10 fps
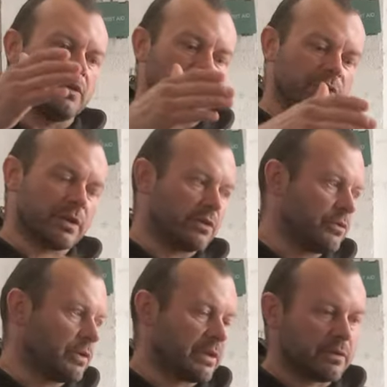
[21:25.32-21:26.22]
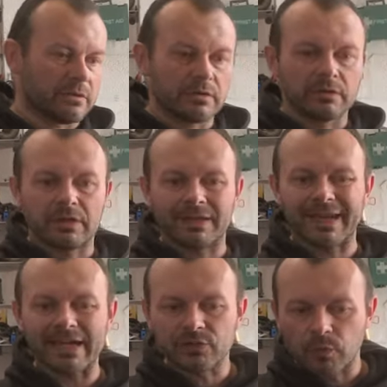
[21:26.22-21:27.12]
If you're going to do it
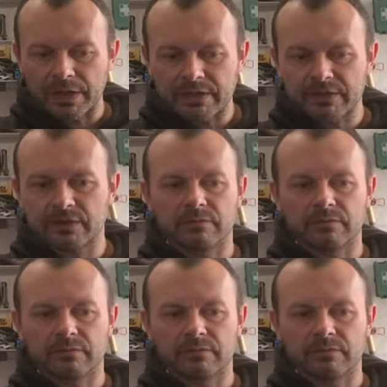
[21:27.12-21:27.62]
lightweight,